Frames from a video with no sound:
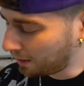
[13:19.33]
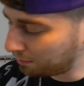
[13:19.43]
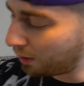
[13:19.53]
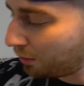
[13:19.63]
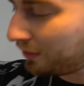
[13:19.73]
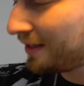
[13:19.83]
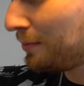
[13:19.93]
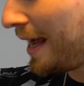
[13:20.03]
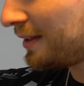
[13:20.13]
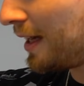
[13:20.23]
Bro, this
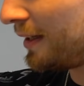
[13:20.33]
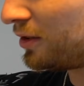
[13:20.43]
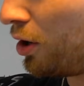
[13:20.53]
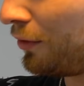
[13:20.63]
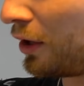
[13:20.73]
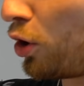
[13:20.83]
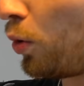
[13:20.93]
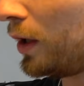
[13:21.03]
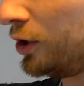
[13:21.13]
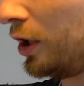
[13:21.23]
mascot is called the
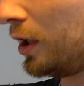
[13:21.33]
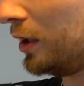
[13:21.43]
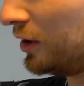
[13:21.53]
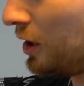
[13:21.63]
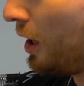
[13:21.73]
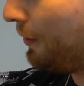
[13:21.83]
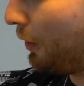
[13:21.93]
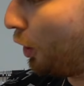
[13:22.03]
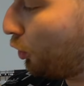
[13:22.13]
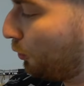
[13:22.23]
Corn Jerkers.
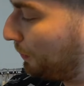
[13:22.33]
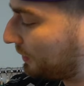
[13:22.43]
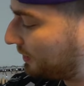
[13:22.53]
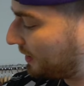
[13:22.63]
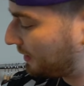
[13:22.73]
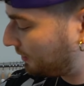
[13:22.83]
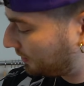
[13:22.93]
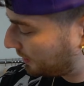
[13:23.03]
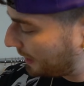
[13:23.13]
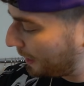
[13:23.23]
The Hooperston
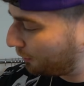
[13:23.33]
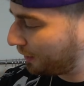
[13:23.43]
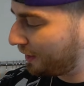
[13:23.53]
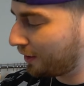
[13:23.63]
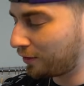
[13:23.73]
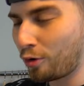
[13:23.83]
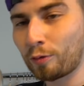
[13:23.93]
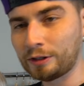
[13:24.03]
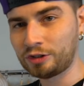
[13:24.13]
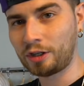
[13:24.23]
area
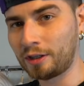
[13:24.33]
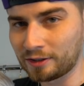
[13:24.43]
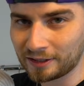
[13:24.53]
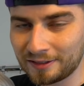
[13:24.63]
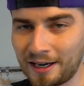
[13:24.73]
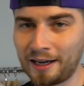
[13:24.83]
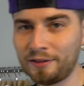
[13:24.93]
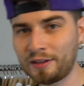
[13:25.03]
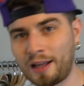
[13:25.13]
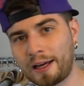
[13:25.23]
Corn Jerkers. It's not
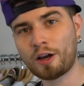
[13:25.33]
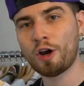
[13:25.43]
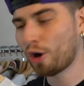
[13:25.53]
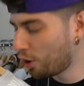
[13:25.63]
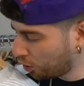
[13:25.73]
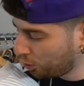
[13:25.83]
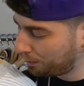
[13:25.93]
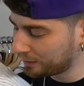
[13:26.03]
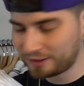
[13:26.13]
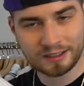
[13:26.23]
even like
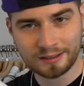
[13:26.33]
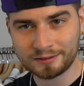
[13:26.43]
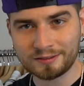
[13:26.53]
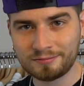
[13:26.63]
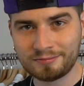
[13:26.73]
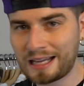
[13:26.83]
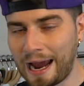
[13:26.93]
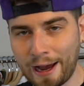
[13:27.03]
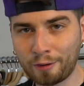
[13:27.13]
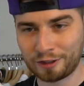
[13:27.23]
Hooperston
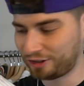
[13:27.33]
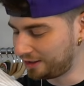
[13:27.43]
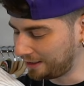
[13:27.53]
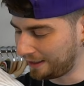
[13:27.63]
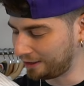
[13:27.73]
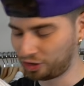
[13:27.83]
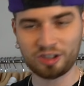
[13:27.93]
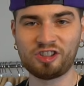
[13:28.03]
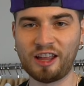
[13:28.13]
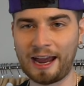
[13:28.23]
town or city, it's
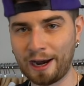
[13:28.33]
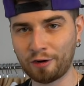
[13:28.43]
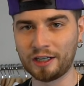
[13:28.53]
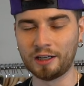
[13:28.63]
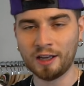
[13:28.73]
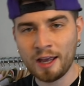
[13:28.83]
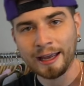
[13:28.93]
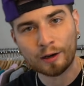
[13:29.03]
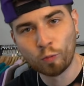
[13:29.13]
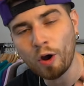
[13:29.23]
just the area.
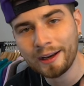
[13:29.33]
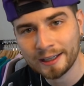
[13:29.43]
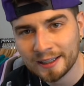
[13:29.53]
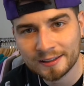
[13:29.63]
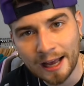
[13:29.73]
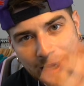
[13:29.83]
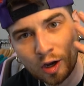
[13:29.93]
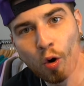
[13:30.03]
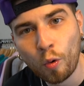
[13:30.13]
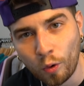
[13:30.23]
And what is a
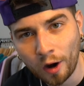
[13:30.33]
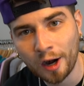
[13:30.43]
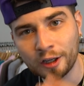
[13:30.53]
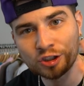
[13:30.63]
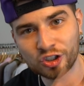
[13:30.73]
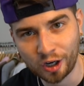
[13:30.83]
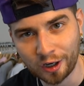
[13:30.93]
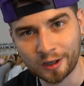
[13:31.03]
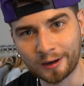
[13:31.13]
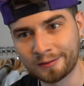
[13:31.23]
corn
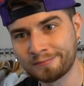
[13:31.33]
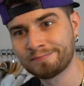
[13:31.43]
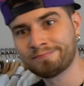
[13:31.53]
jerker?